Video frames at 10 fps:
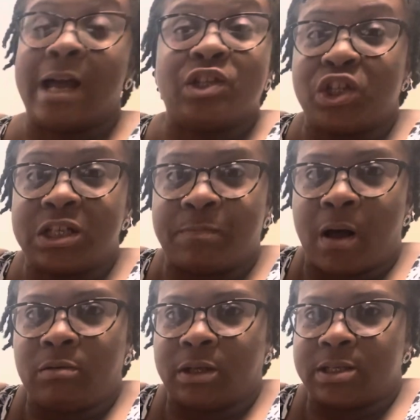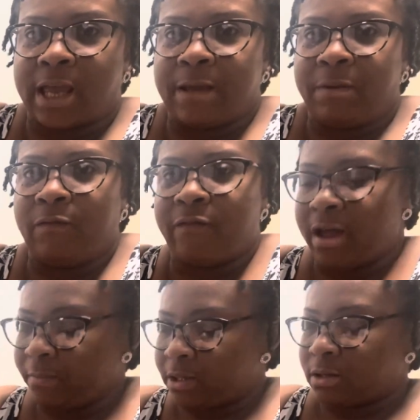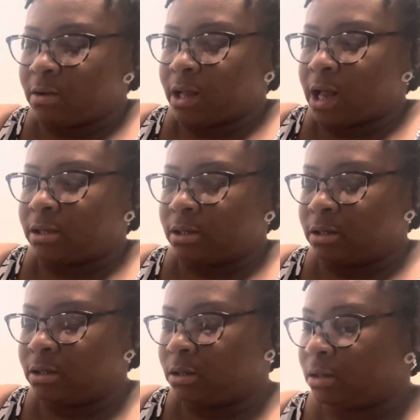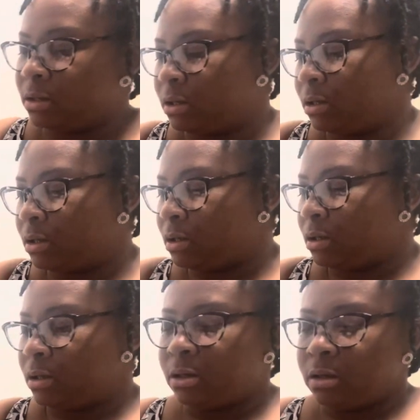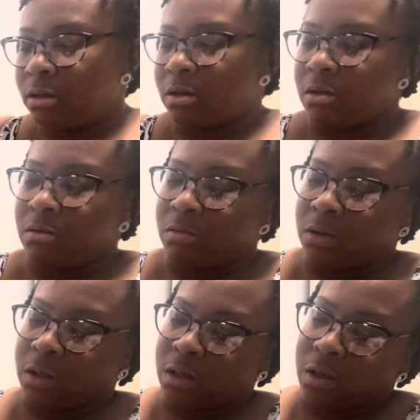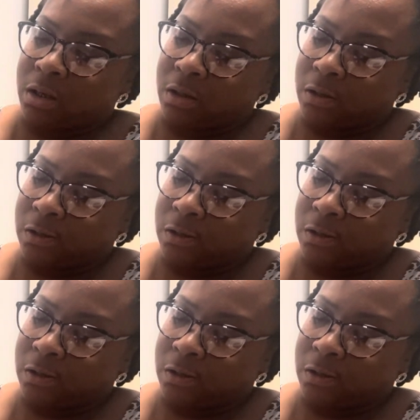just bought this KP family, so I got to go on and uh